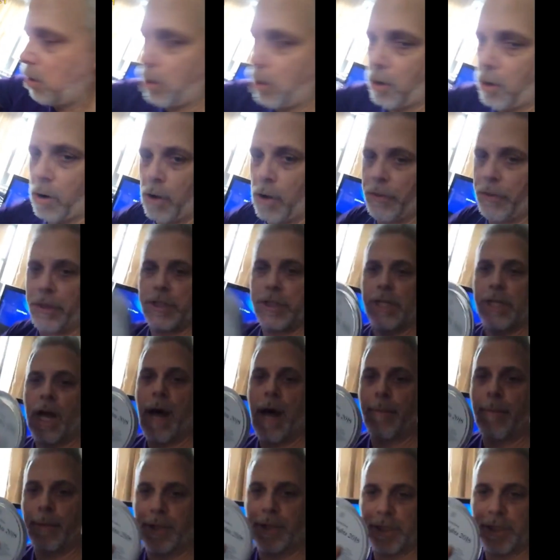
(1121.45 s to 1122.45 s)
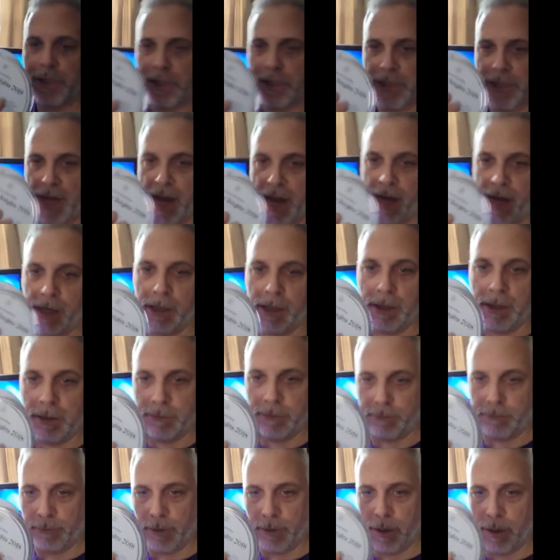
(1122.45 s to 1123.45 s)
on the top of the stack,
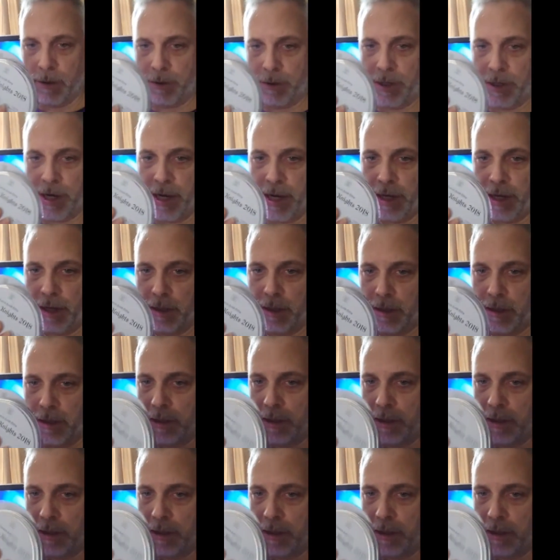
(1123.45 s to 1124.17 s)
okay?